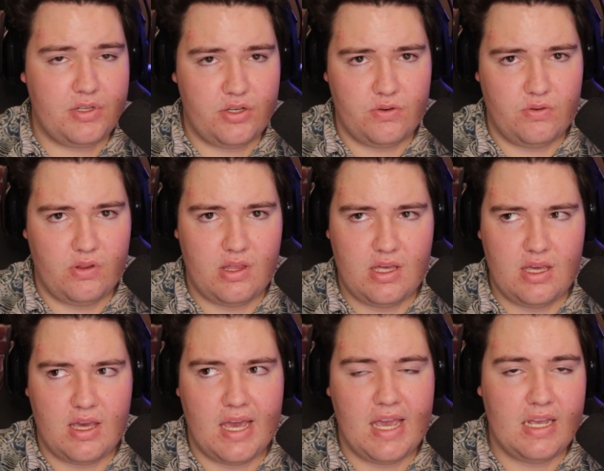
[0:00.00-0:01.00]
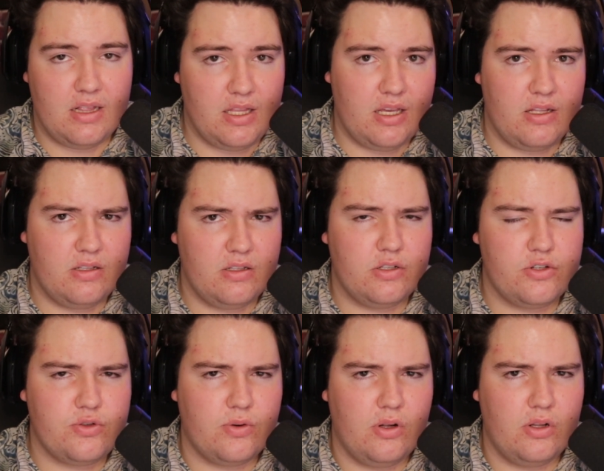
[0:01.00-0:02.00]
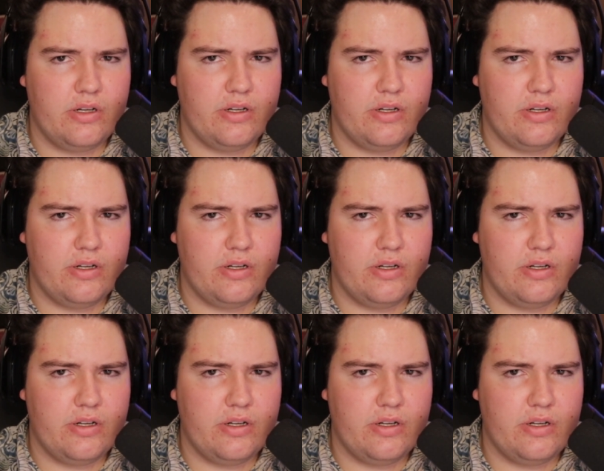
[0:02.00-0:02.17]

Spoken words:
to the alien controller,